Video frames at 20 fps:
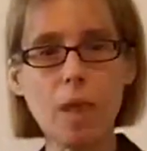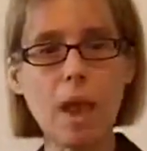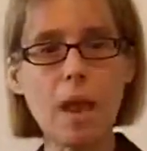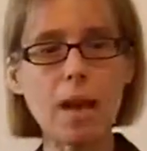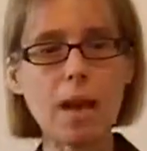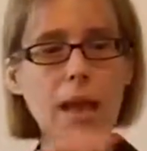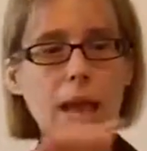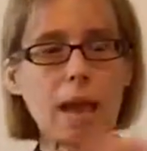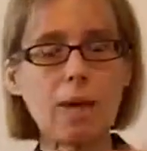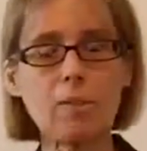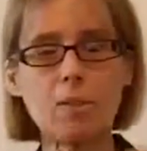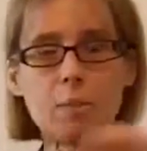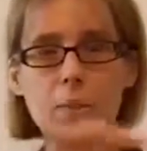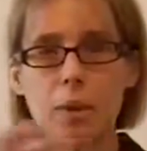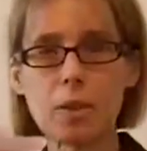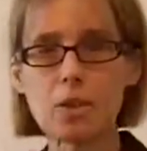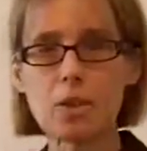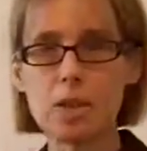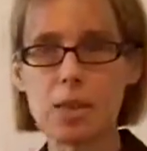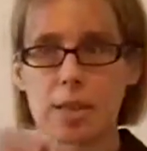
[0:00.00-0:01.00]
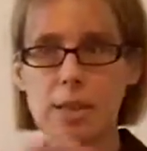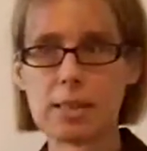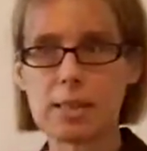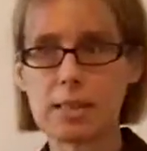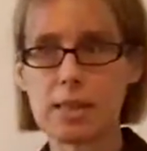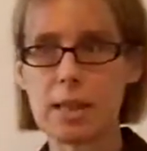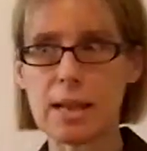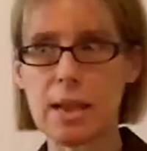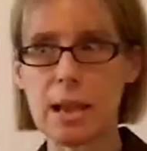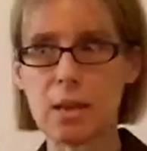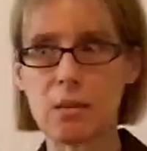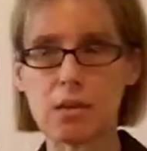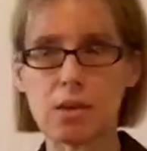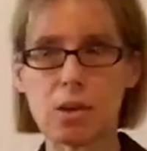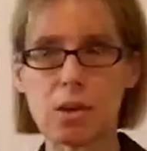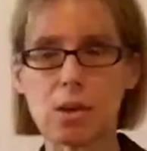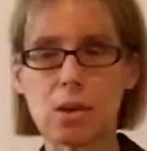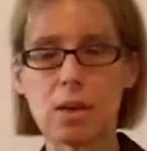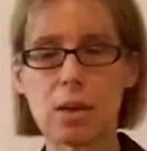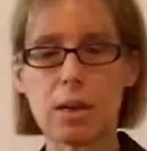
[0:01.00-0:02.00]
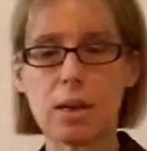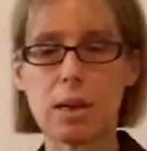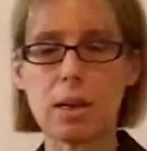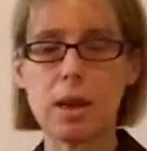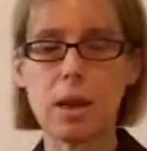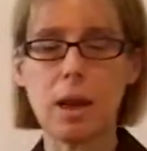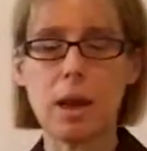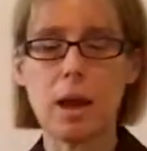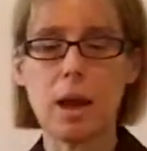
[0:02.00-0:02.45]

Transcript: And I have a bunch of these set out on